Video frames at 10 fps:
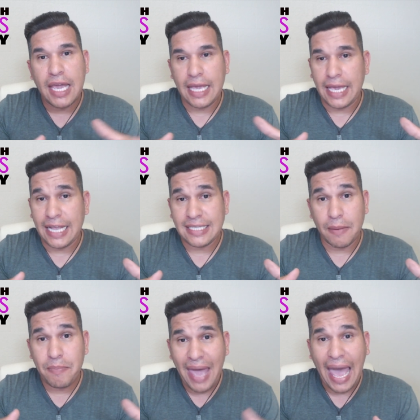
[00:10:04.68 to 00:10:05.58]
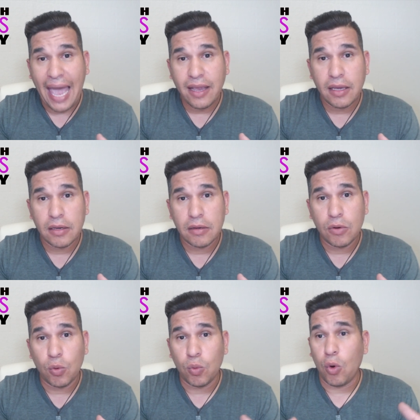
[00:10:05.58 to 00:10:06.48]
It's a bag,
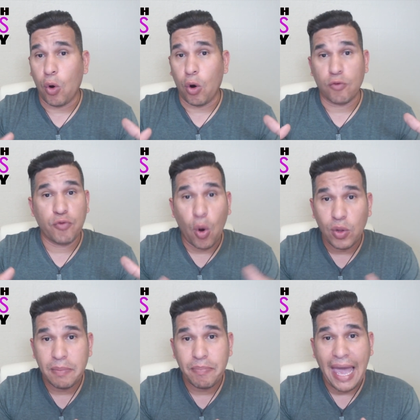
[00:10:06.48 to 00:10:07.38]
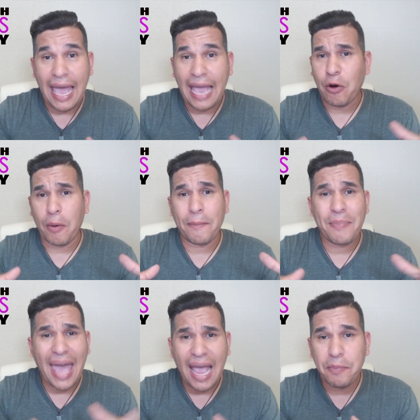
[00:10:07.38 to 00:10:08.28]
or rolly bag, or
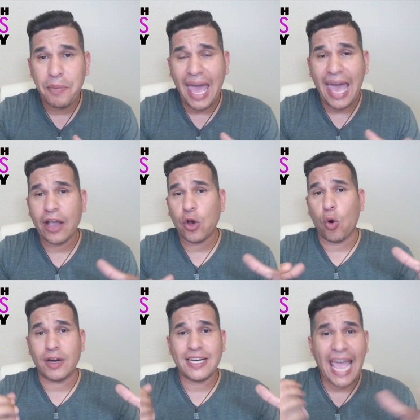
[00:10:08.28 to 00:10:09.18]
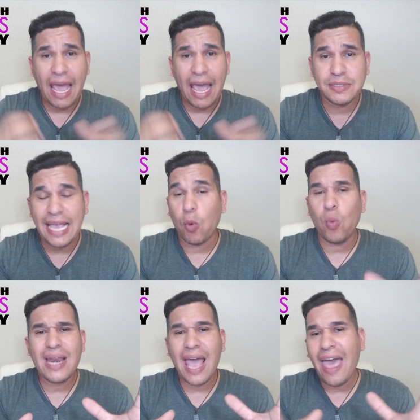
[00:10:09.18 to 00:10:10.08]
backpack, or knapsack,
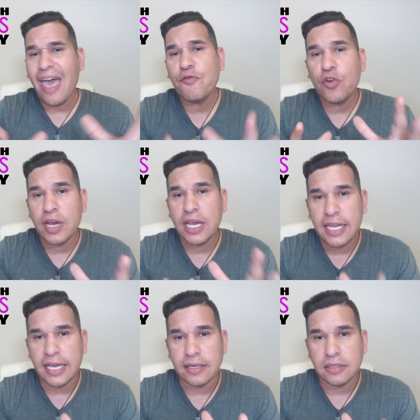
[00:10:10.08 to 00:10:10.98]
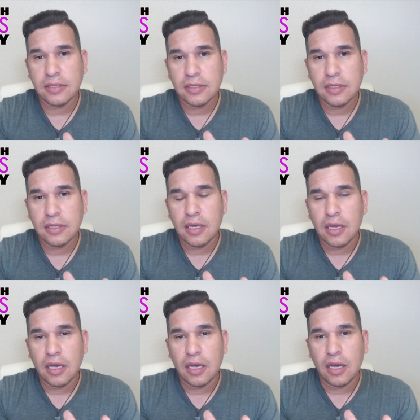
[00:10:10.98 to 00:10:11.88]
whatever it is.
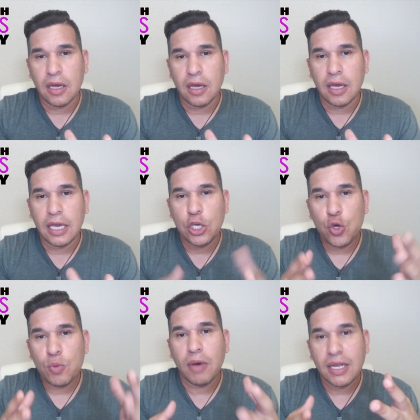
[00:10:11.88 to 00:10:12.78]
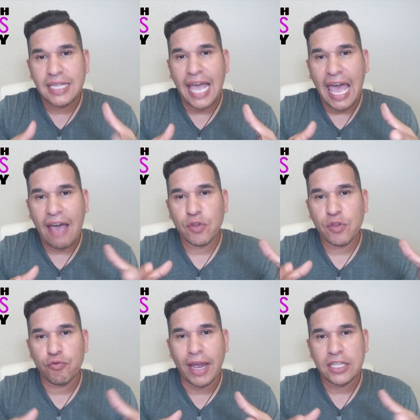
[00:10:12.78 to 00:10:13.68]
You must have the
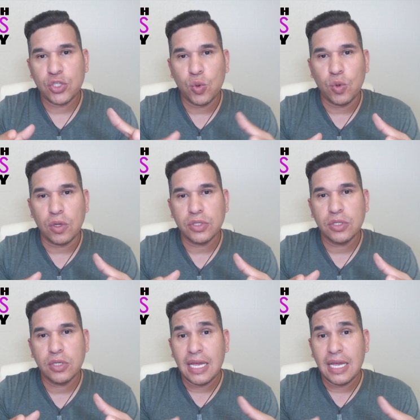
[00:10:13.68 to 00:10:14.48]
right tools.